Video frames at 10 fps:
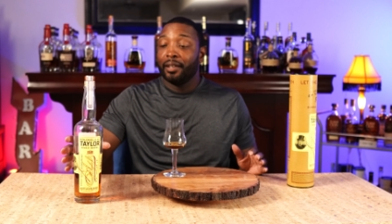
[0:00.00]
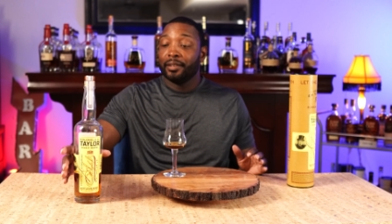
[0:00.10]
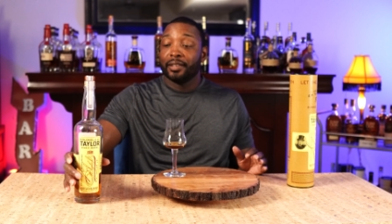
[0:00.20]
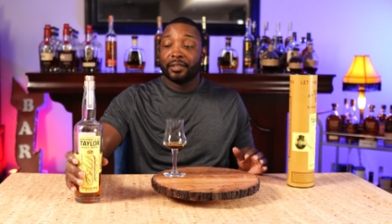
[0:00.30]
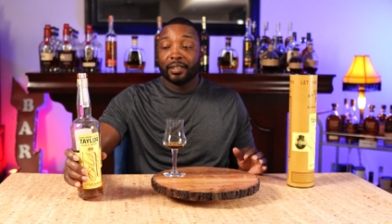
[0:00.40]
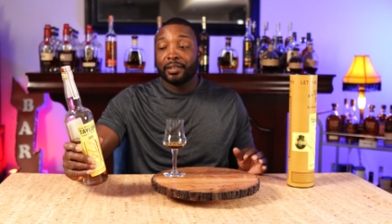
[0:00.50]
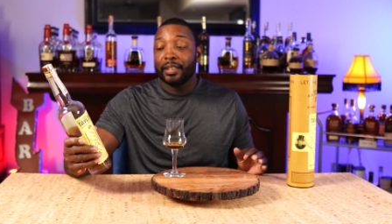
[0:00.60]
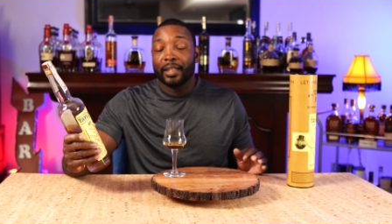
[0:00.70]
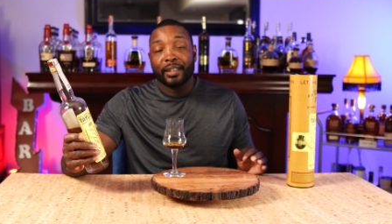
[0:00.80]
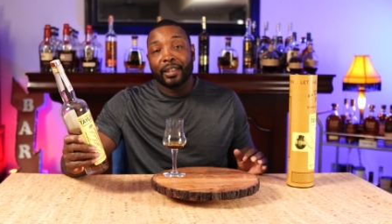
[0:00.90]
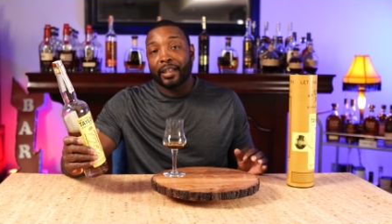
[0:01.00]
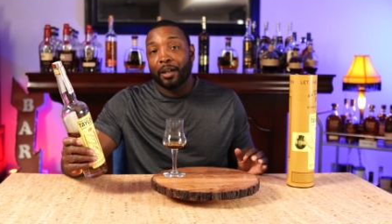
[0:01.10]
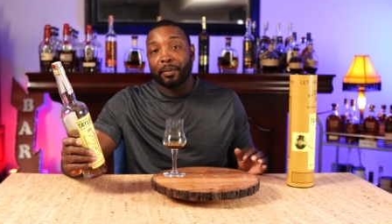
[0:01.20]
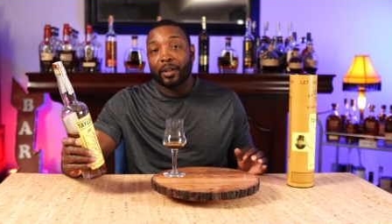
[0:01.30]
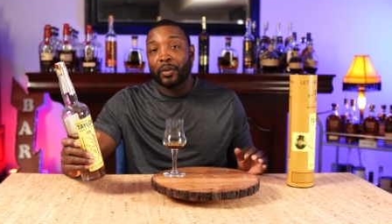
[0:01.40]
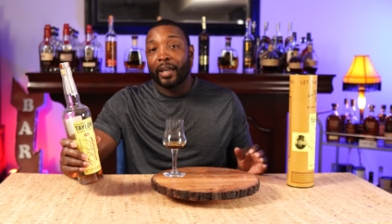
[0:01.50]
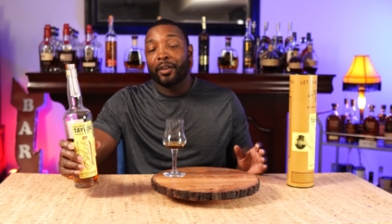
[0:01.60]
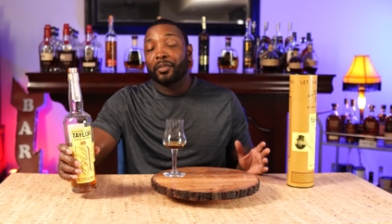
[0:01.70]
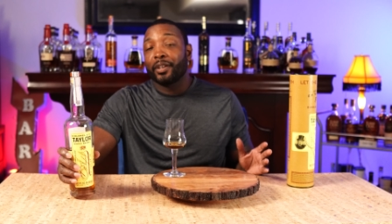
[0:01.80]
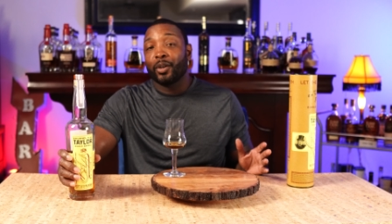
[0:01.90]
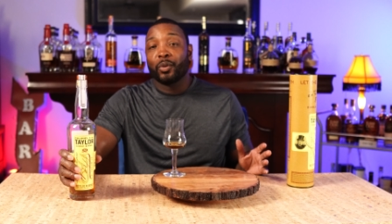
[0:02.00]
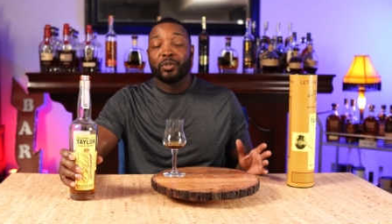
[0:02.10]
Does this need anything to help it go down? No.